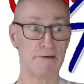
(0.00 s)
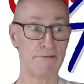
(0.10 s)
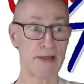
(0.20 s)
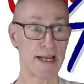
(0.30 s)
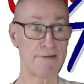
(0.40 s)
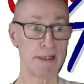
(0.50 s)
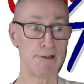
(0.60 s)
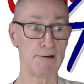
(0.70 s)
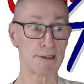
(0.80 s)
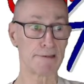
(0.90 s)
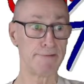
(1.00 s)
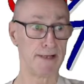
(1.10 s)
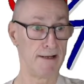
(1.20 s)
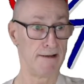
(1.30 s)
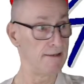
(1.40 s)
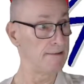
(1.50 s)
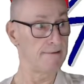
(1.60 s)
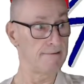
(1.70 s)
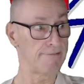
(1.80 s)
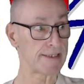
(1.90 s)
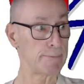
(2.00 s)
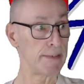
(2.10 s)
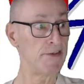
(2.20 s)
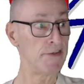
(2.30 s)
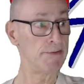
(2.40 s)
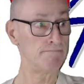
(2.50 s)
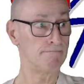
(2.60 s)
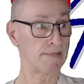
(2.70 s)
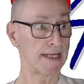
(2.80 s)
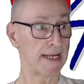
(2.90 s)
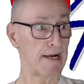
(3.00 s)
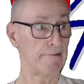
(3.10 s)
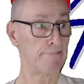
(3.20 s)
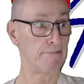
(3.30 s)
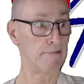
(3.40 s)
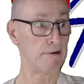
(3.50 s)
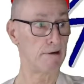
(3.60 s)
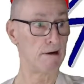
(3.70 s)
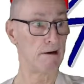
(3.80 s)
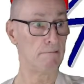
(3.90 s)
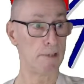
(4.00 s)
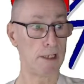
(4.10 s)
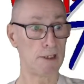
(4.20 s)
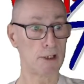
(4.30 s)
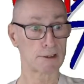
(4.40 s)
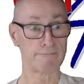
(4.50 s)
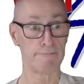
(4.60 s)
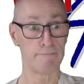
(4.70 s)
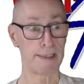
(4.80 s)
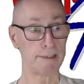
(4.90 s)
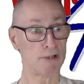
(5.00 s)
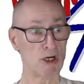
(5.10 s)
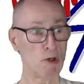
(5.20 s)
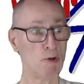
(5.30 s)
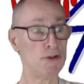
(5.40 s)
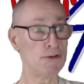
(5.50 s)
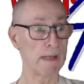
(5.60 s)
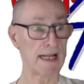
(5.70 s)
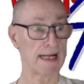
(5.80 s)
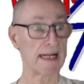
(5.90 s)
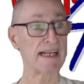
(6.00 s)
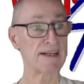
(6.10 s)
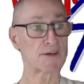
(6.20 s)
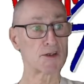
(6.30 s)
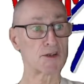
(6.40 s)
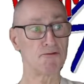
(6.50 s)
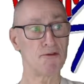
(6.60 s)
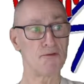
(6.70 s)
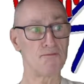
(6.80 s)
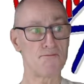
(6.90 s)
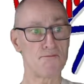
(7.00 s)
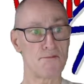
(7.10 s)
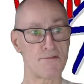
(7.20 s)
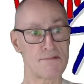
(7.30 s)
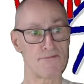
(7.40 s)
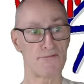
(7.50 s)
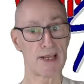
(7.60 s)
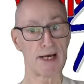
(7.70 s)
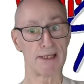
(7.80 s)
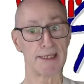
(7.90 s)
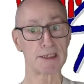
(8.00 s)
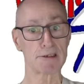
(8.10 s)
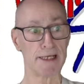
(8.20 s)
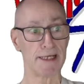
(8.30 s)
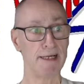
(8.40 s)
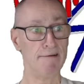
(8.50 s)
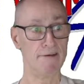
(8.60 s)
They have a lot of vitamins, they have a lot of minerals, and of course they are literally